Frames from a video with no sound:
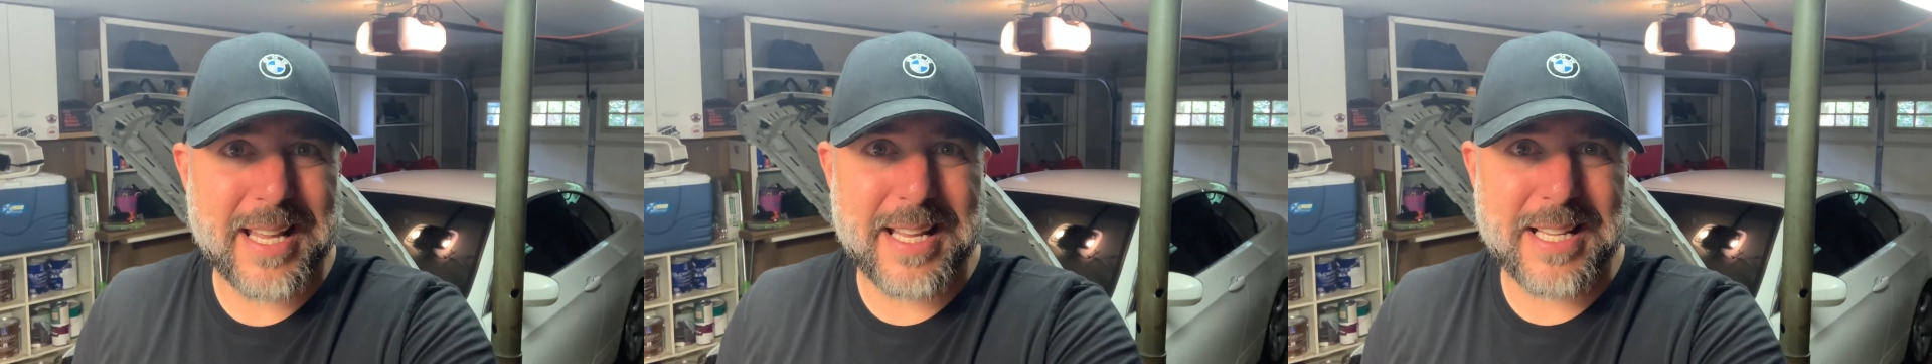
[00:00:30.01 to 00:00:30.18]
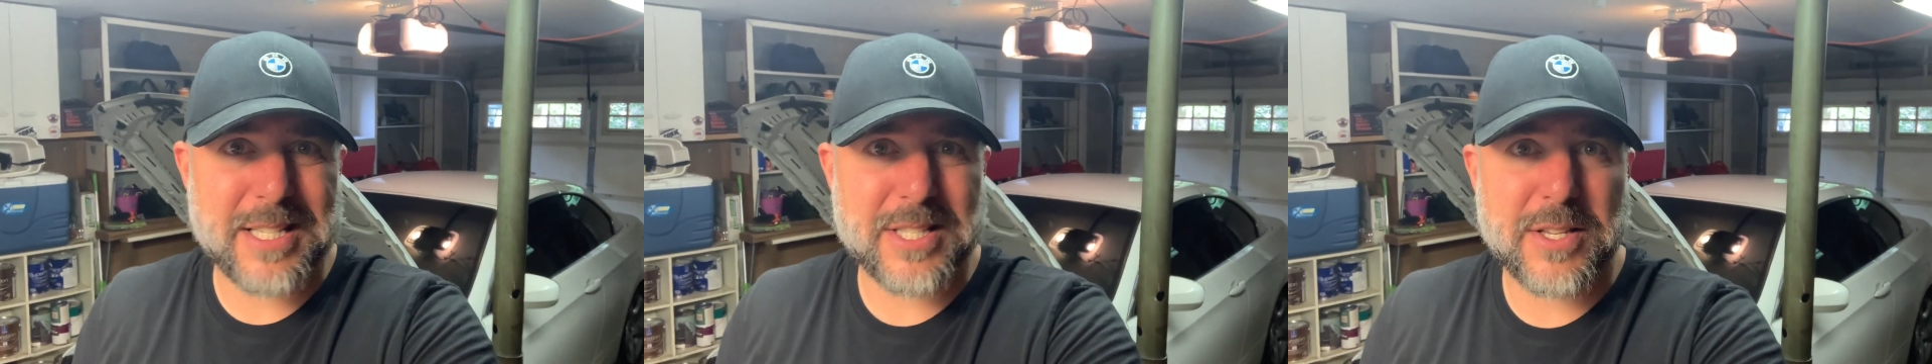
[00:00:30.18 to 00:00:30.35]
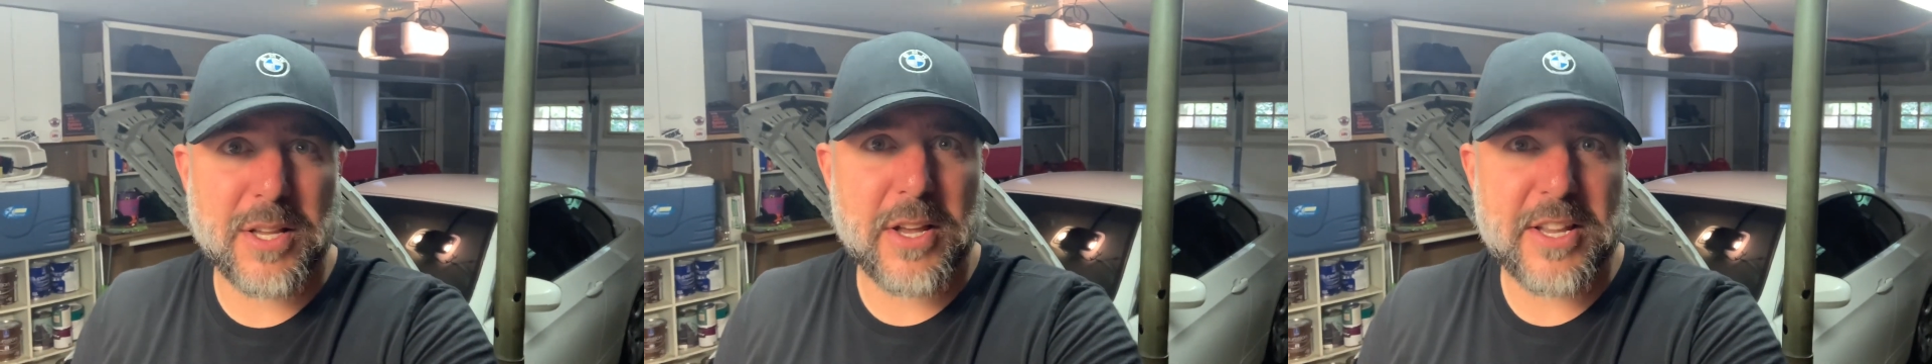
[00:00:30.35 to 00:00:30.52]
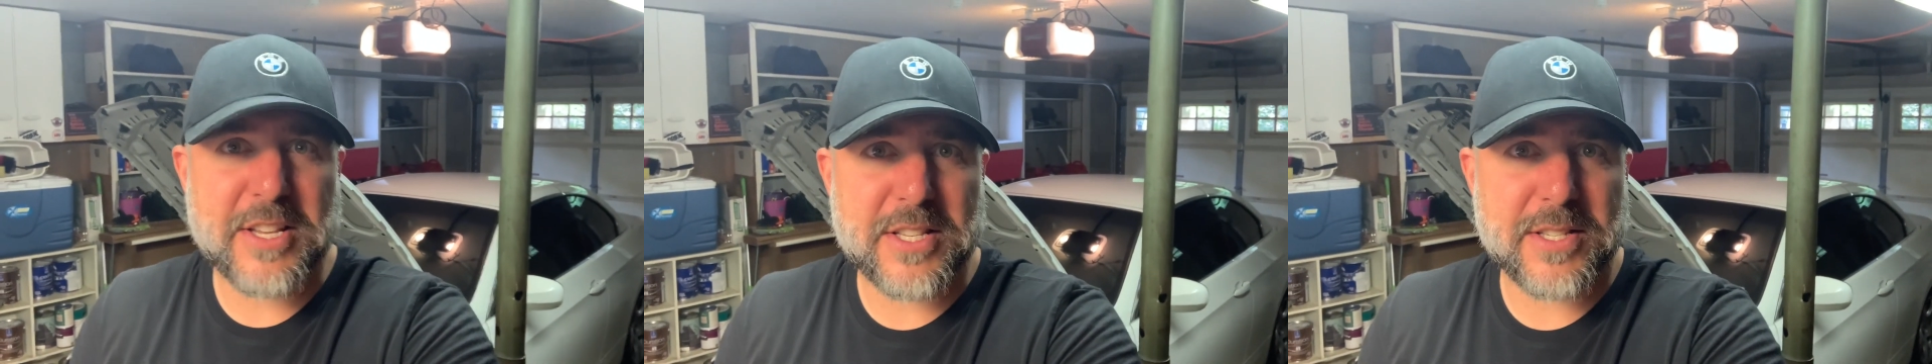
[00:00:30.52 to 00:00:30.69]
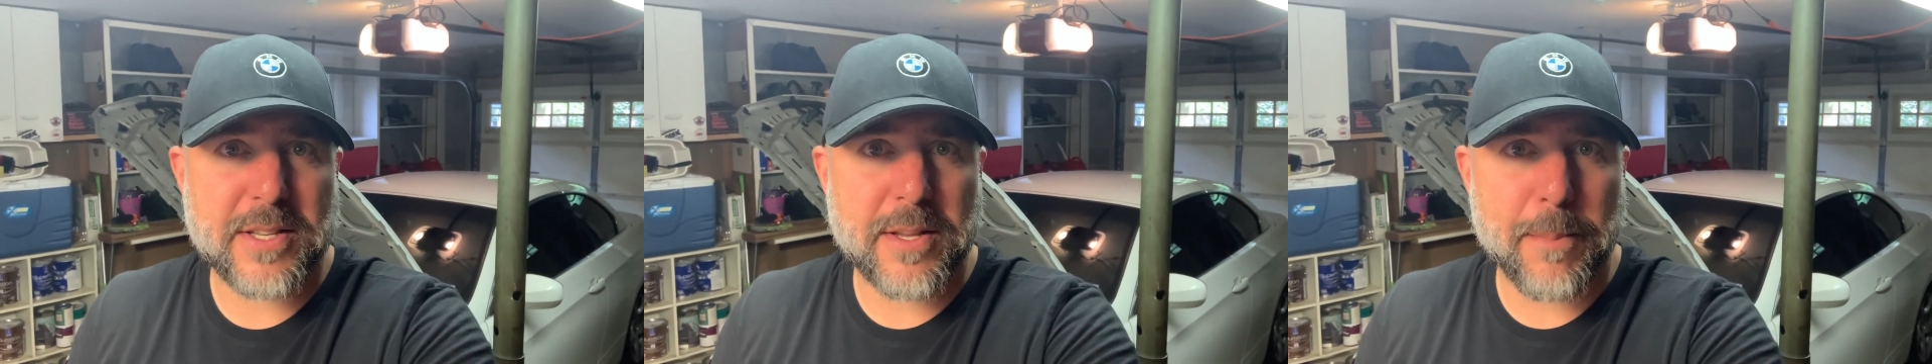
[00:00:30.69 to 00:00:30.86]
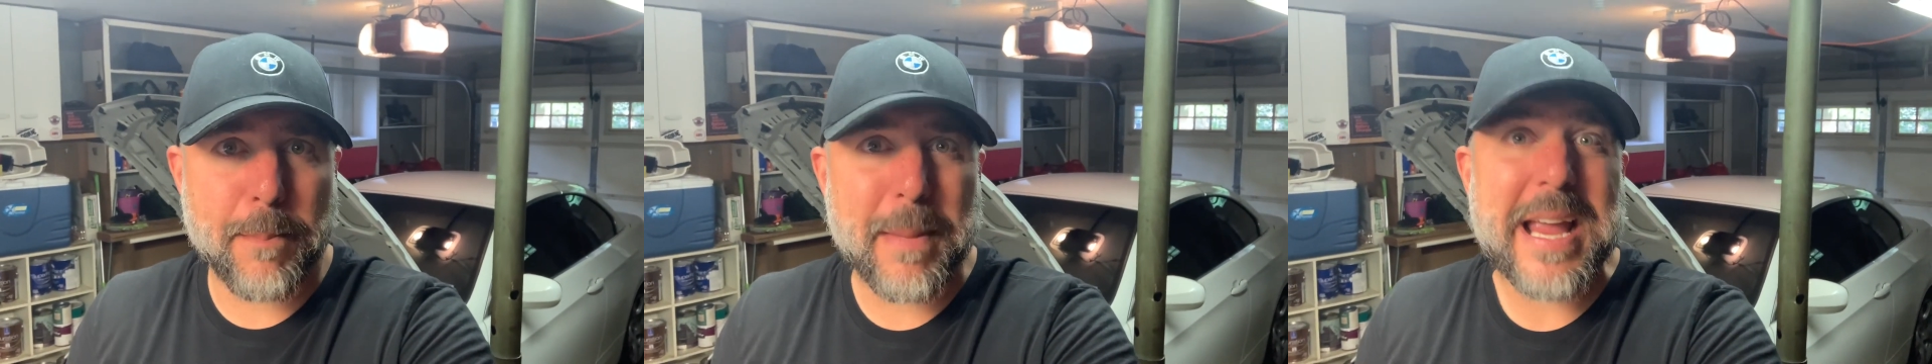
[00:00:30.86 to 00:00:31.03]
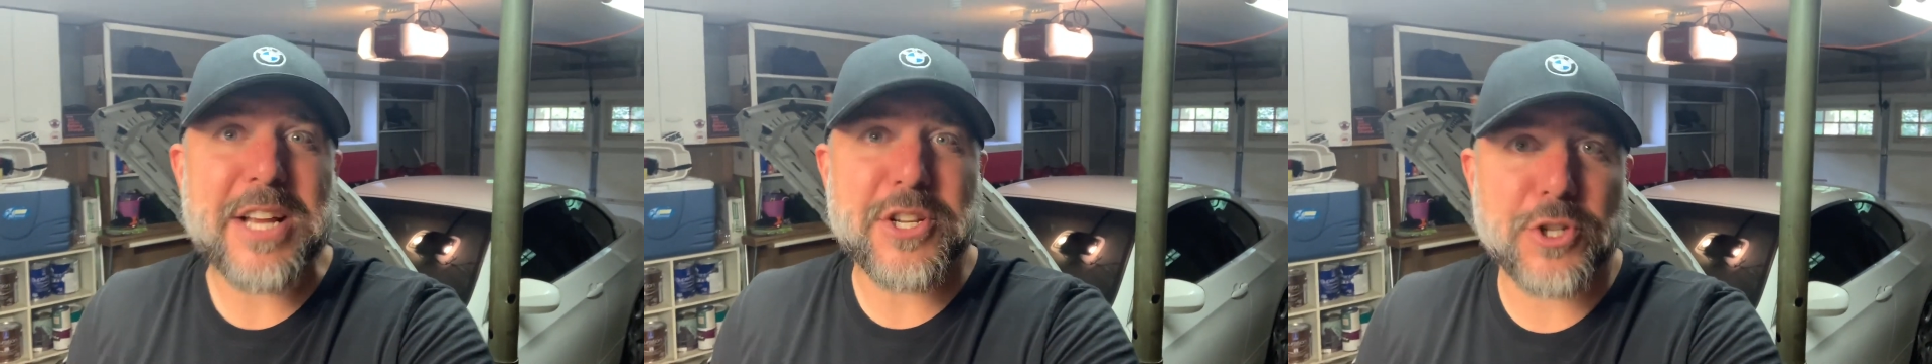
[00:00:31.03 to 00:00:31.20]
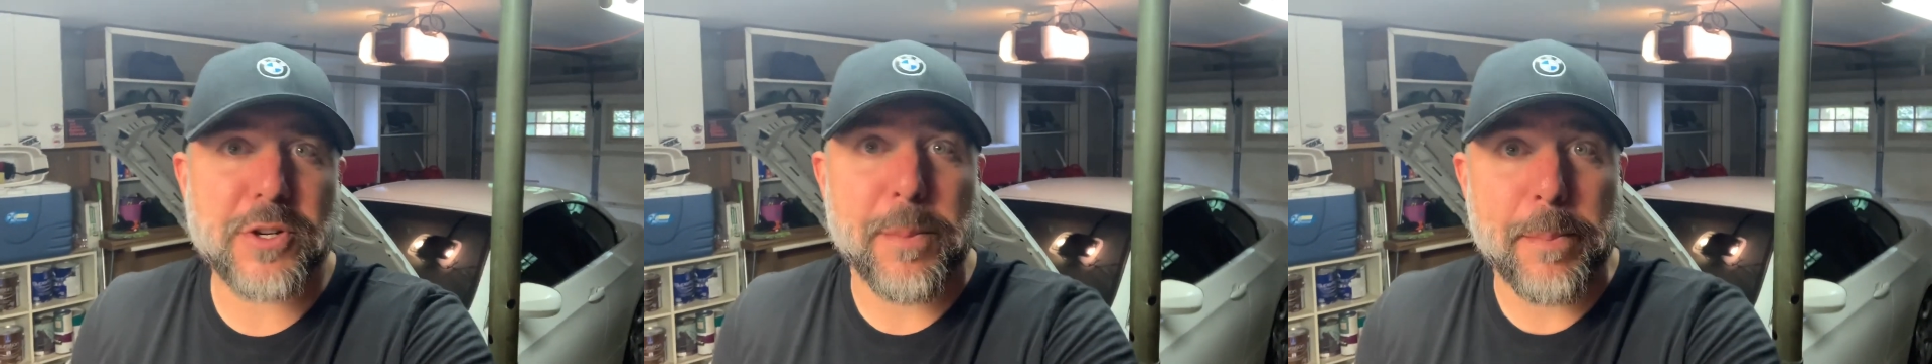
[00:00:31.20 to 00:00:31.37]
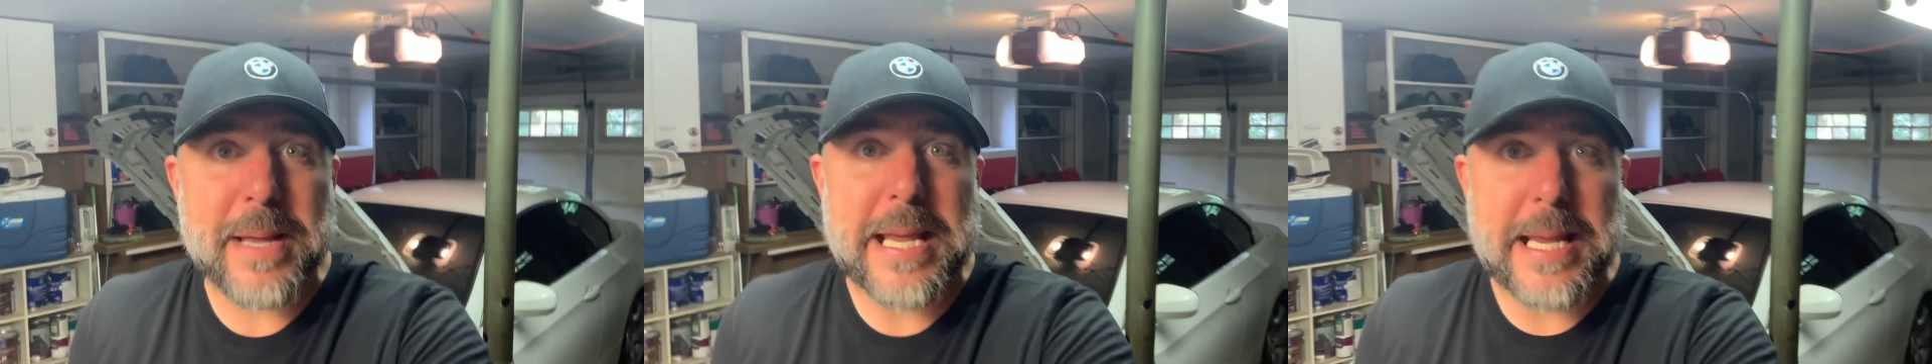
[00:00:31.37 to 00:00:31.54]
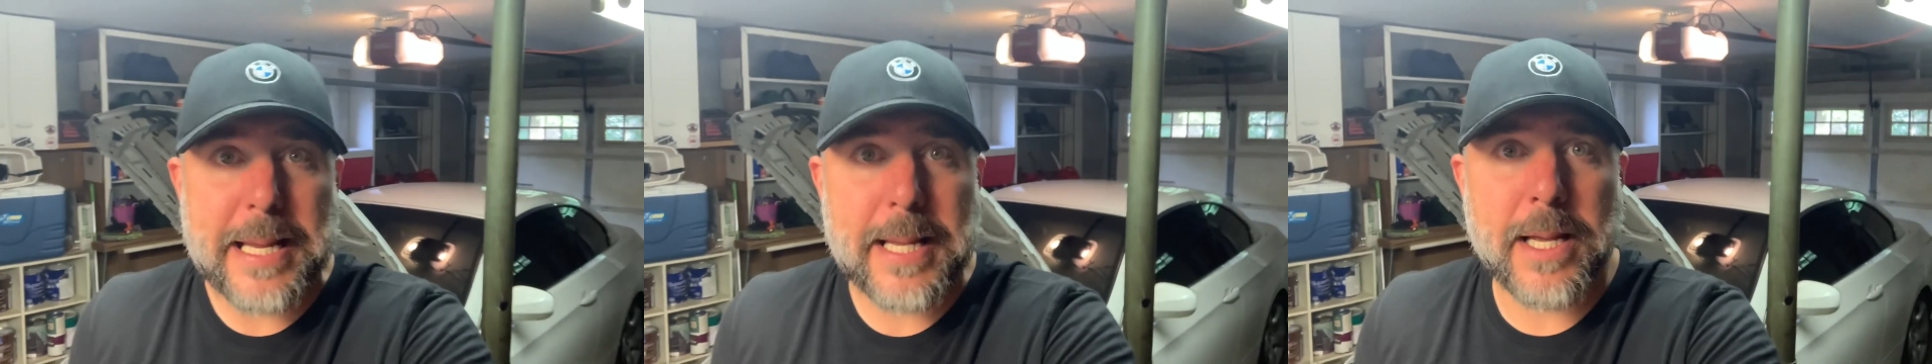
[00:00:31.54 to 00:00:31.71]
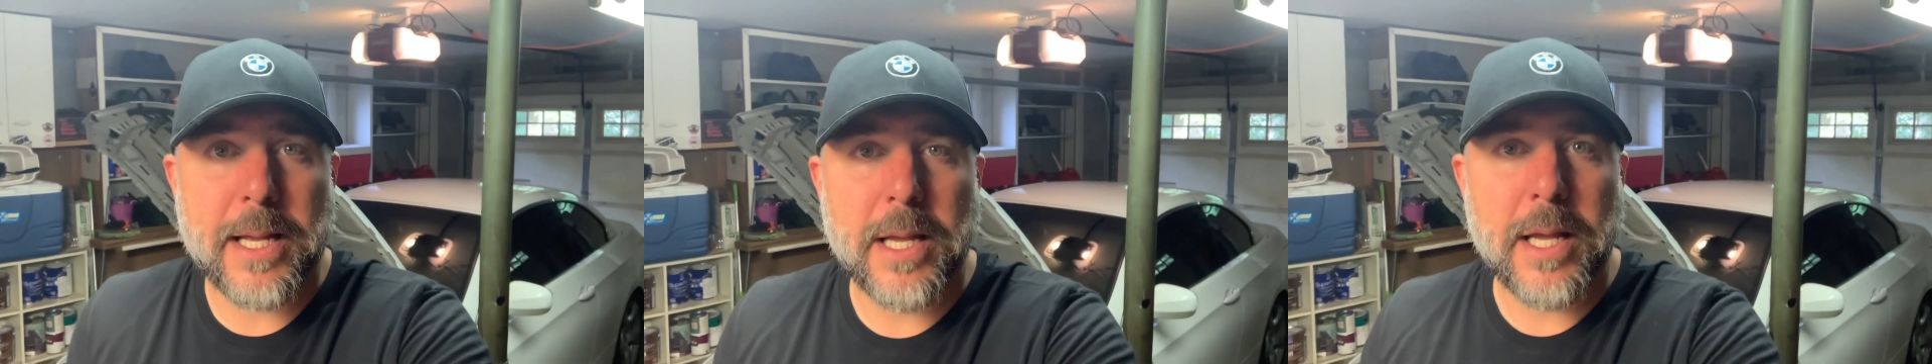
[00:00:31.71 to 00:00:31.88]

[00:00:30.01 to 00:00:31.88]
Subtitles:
is major to me.